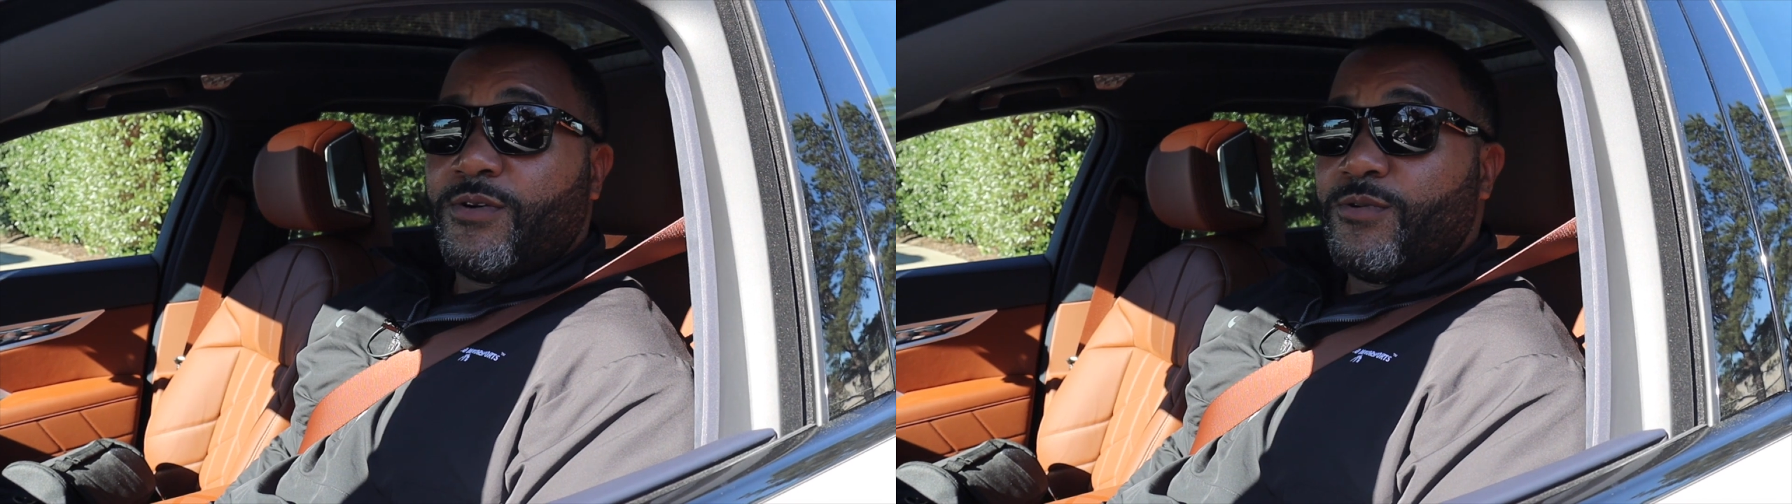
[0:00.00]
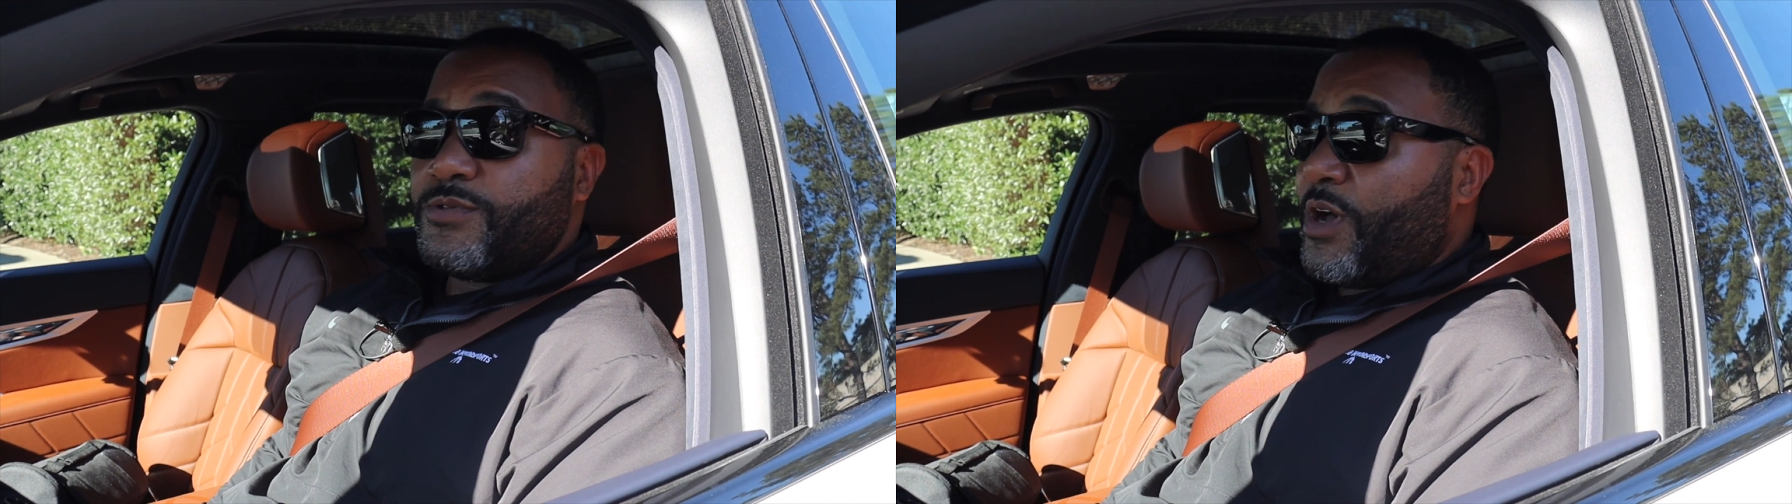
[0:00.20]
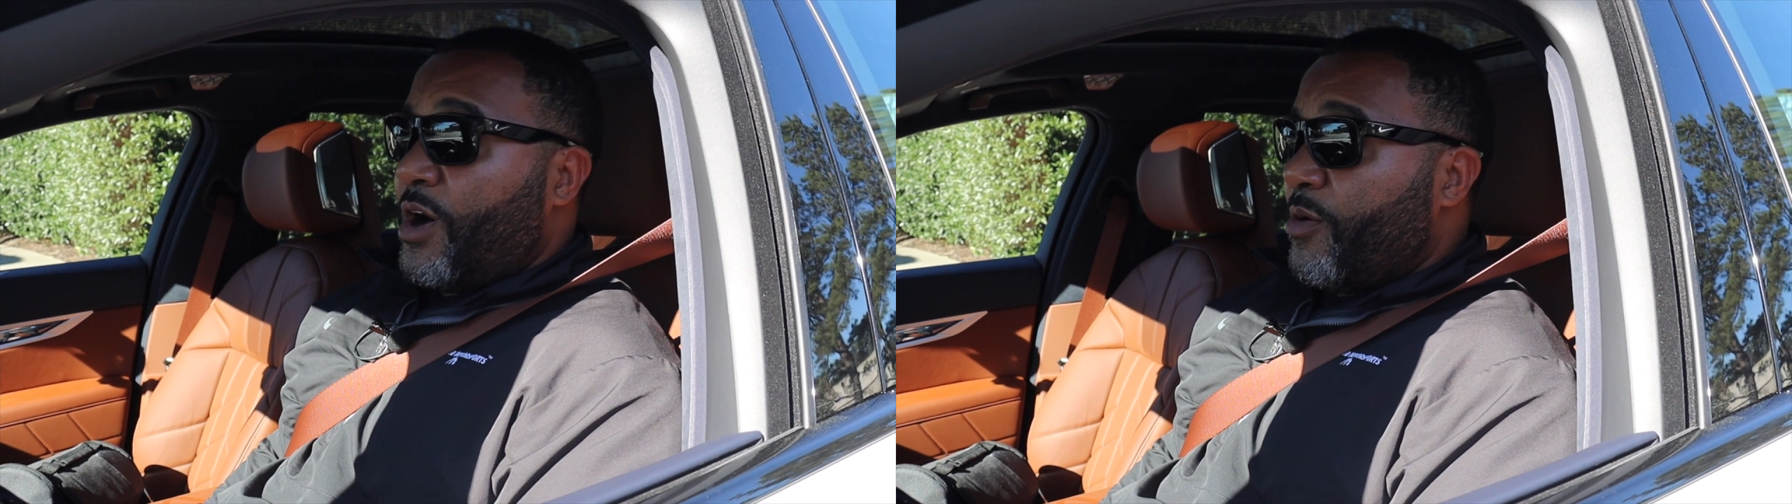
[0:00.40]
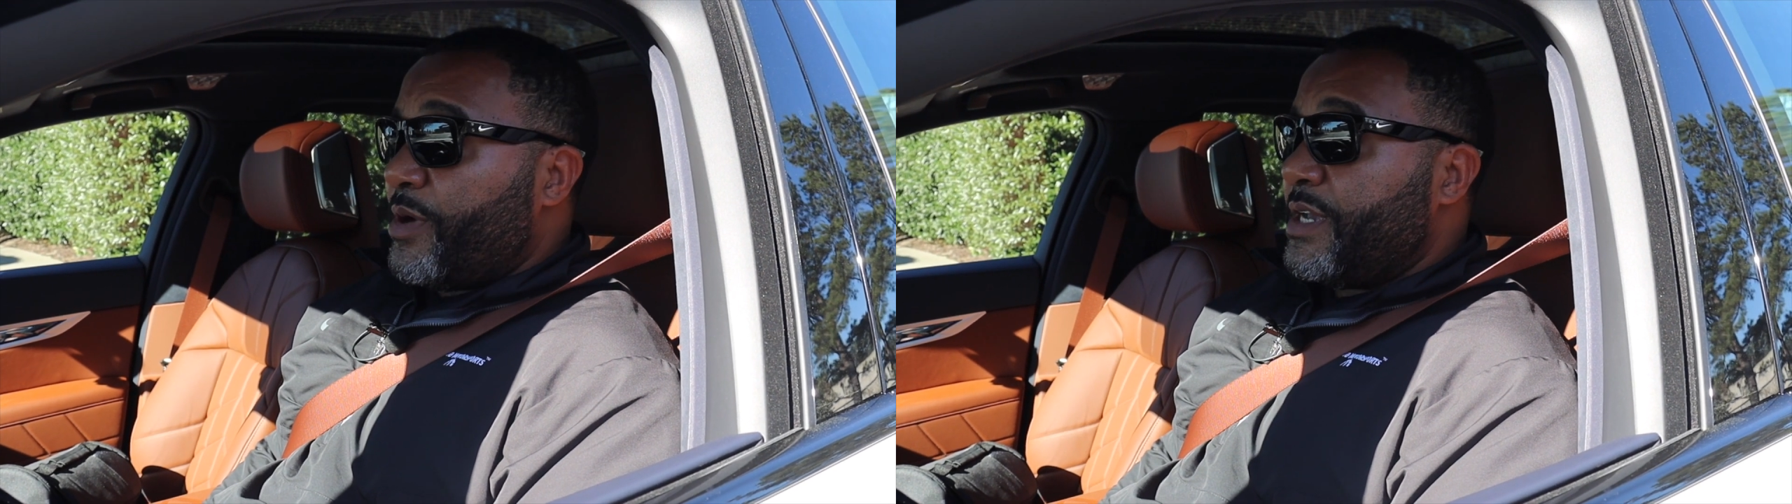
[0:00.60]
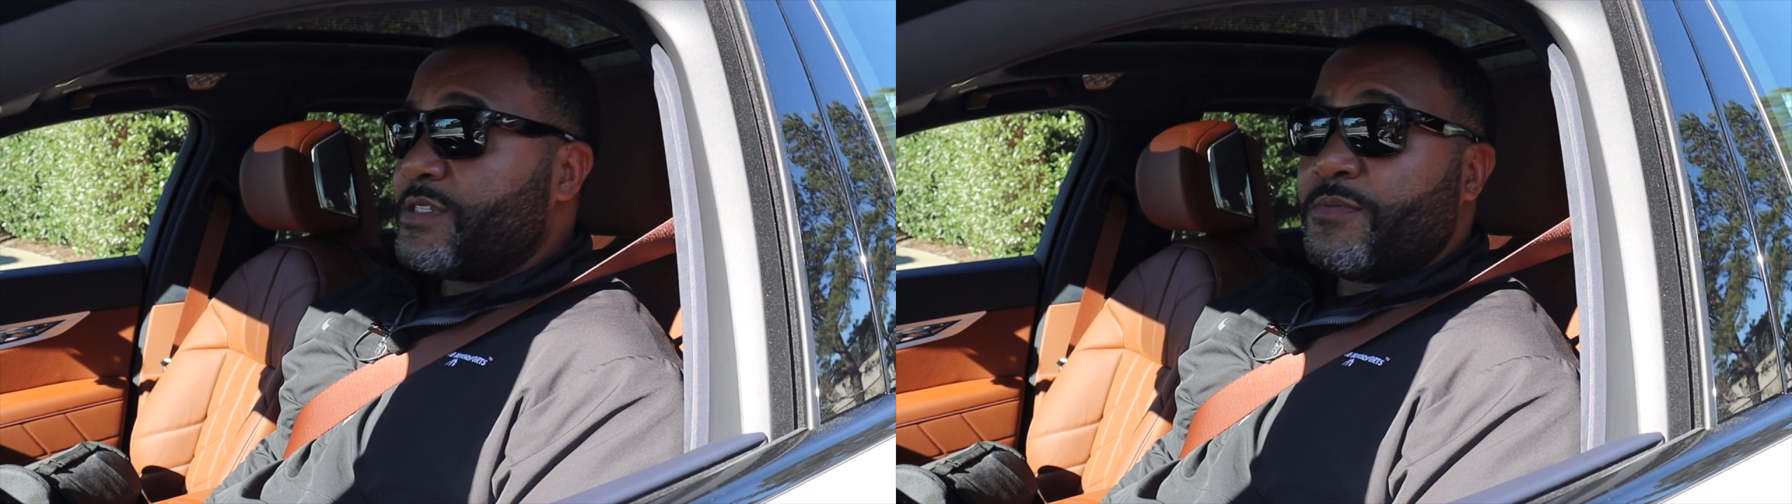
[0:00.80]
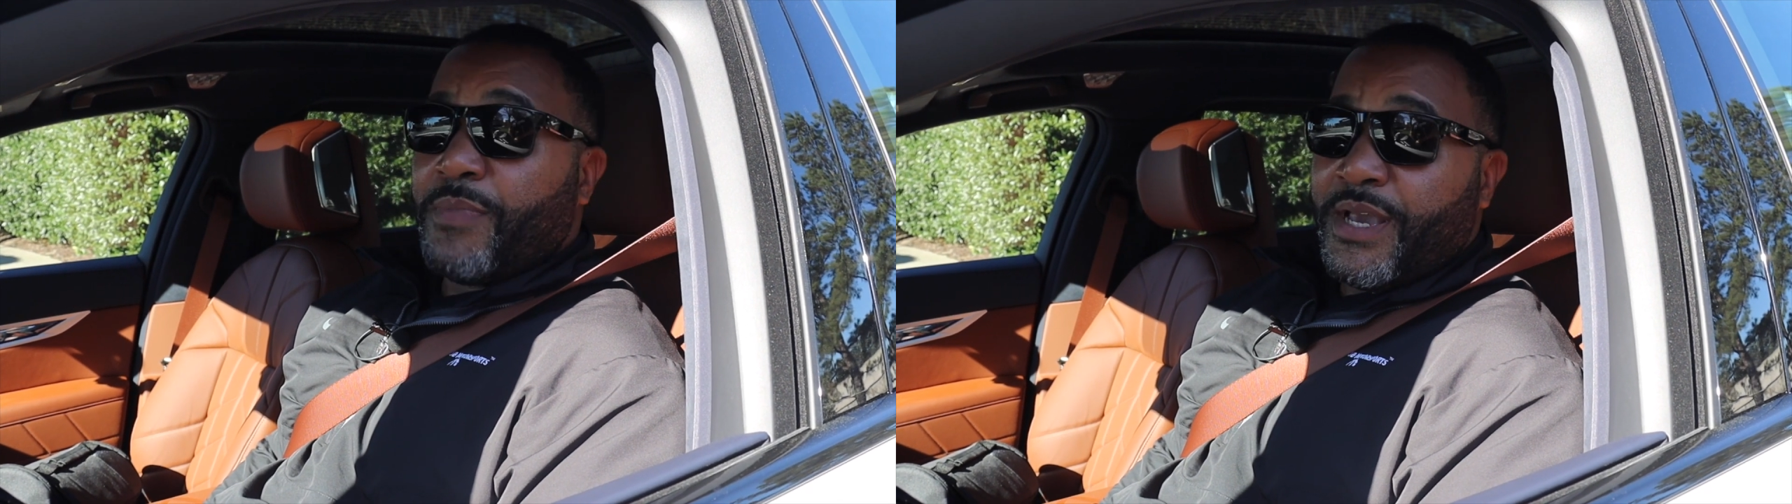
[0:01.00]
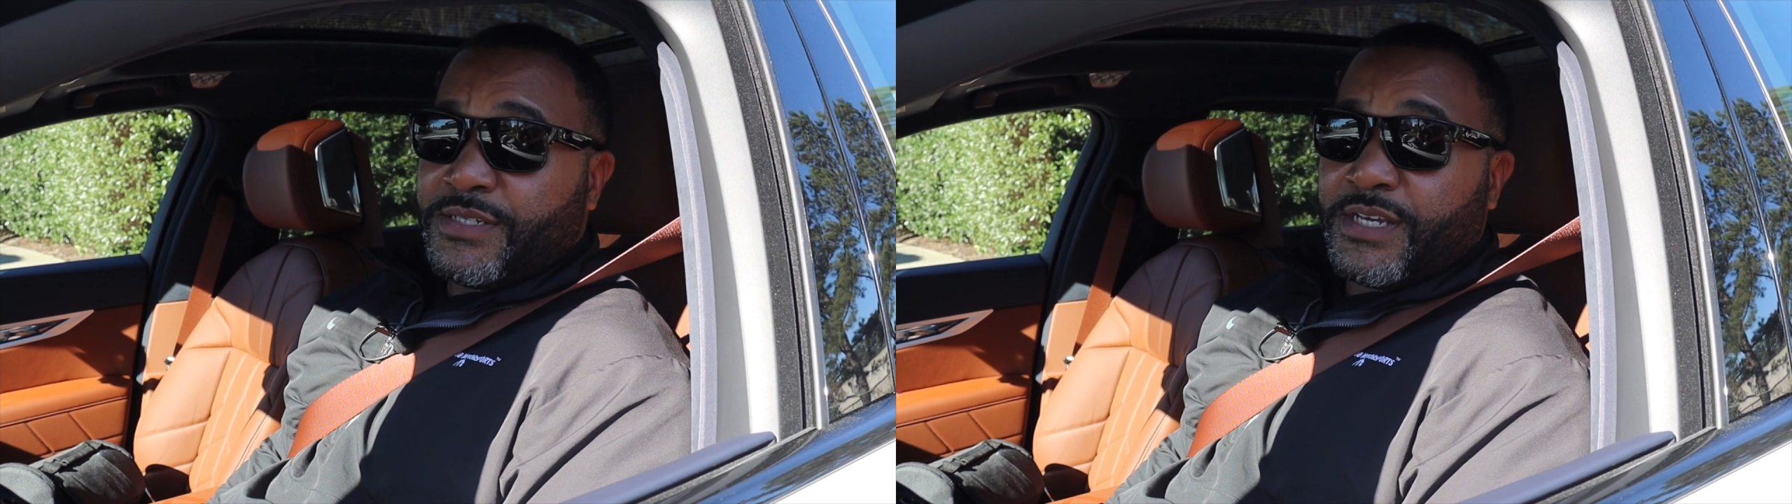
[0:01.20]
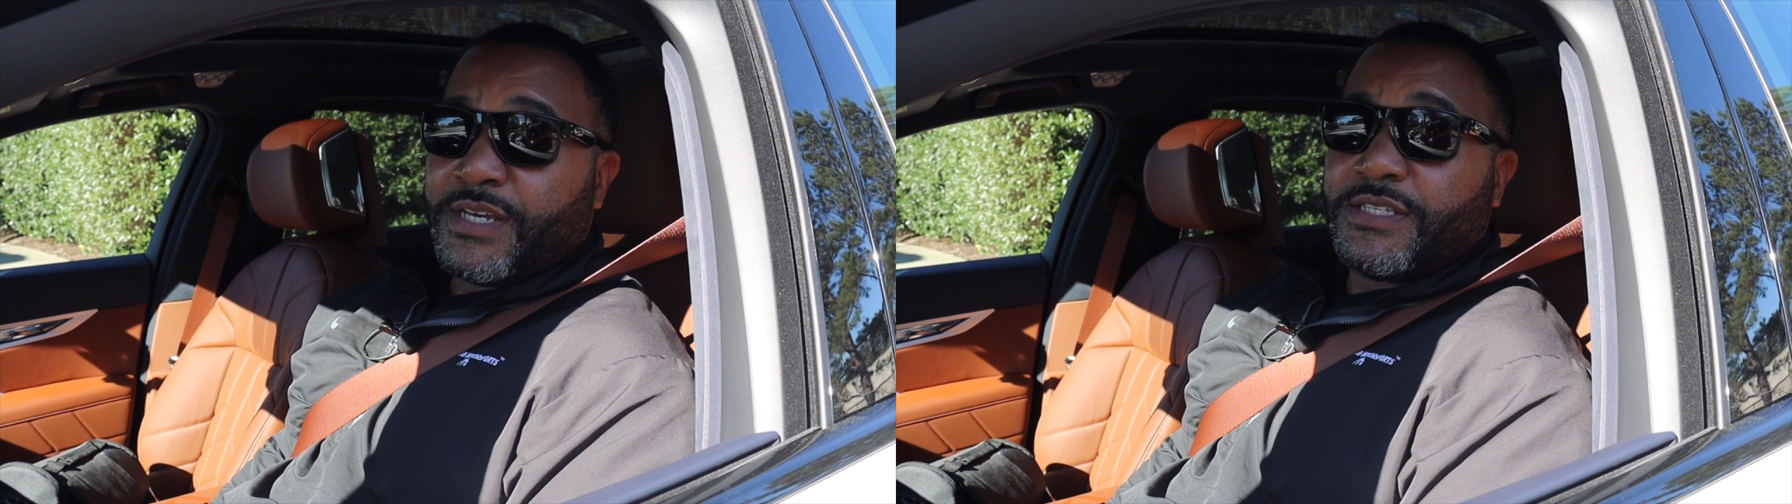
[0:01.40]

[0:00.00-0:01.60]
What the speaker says: who's always amazing